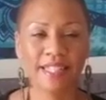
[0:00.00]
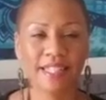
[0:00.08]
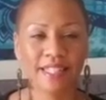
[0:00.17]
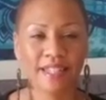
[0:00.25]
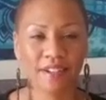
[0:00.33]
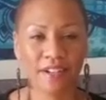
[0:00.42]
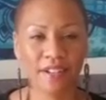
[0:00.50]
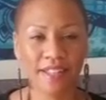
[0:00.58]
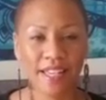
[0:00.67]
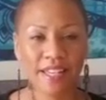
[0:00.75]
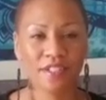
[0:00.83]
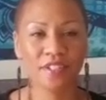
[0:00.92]
this earth
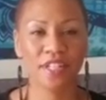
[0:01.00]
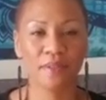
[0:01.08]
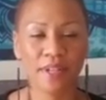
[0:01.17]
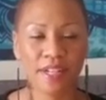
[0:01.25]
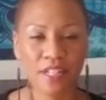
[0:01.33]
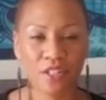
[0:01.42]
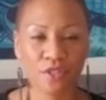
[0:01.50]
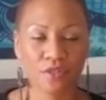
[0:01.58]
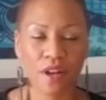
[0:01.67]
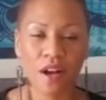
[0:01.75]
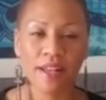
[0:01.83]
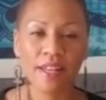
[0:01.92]
energy. We're going to
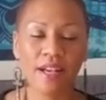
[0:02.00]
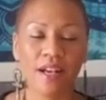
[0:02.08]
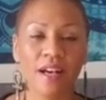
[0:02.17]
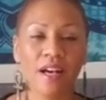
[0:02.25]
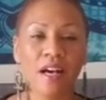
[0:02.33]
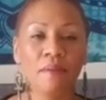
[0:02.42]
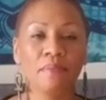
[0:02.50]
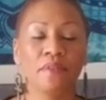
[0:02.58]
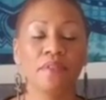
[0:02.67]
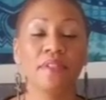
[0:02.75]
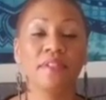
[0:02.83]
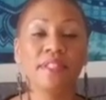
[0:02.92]
draw it up
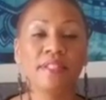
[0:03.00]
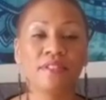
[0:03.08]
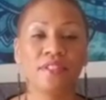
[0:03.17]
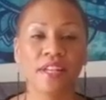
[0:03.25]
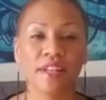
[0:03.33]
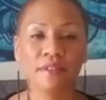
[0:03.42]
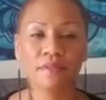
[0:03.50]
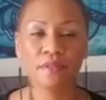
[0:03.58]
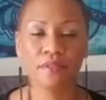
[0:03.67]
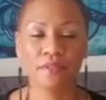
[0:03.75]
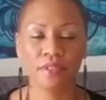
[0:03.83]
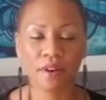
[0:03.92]
through those energetic
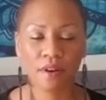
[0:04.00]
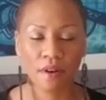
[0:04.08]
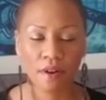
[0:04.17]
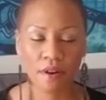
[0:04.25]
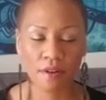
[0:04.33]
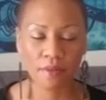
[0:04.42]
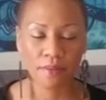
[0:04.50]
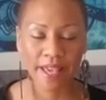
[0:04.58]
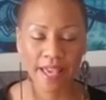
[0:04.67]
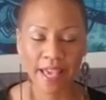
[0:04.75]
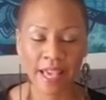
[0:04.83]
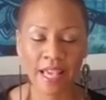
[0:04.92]
roots all the
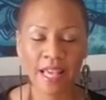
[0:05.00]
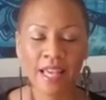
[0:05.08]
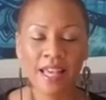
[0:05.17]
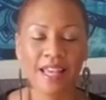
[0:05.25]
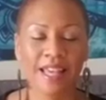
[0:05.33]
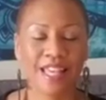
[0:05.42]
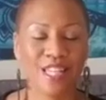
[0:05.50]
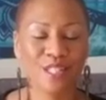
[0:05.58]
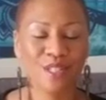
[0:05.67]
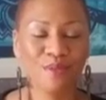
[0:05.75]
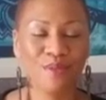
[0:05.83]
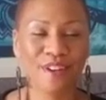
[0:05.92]
way
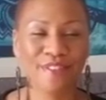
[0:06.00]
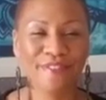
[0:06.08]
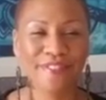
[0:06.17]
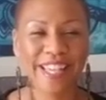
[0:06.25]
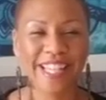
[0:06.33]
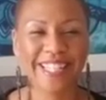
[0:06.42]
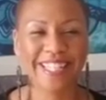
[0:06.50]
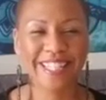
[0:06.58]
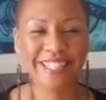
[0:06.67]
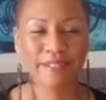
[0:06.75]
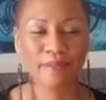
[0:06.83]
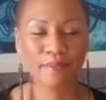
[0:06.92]
into our feet,
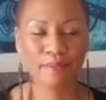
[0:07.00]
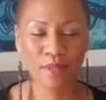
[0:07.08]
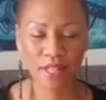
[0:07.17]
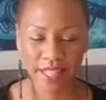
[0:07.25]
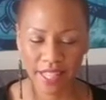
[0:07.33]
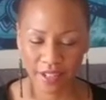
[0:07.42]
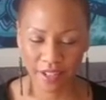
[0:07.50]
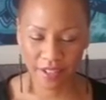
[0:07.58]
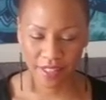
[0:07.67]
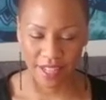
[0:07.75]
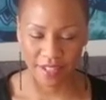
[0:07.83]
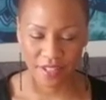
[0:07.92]
pulling
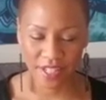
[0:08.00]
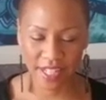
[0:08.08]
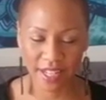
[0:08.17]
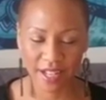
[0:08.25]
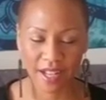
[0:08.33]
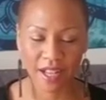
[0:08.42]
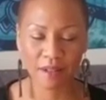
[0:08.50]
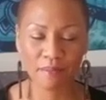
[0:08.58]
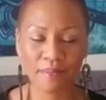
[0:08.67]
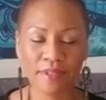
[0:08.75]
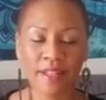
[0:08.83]
earth energy up